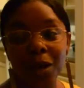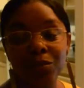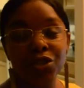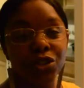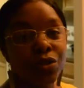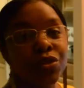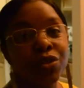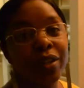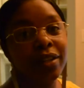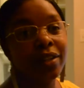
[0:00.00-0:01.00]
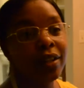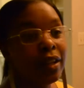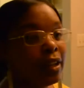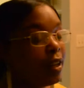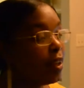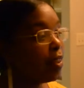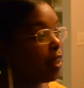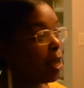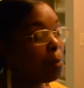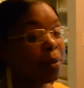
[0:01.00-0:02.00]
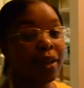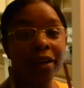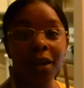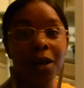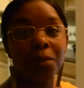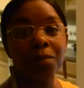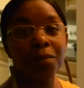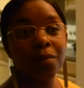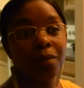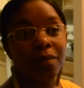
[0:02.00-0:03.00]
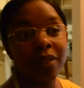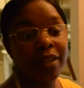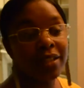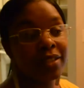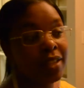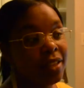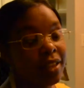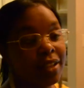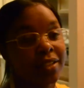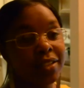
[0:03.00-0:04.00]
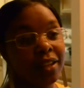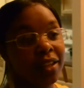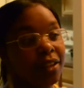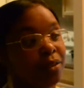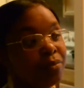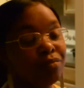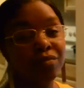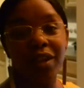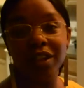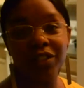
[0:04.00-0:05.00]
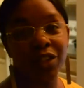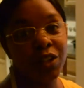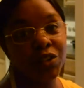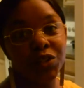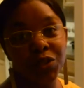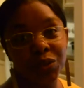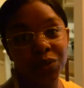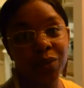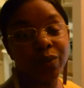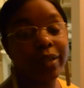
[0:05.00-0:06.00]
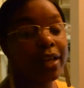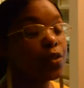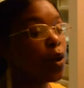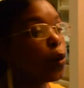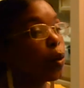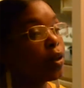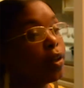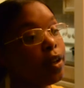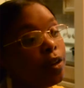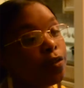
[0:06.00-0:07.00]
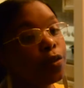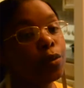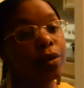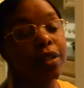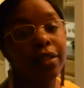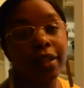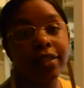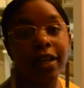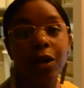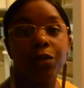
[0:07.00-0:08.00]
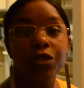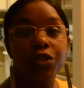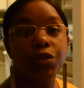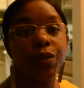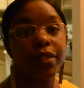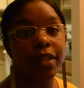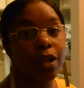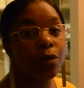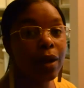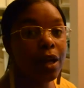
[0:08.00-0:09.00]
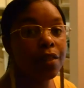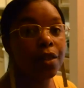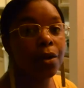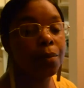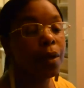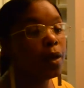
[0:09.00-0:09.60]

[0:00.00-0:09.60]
children, they pick up things that they see adults do. That's why we're careful with the things that we do and say around them,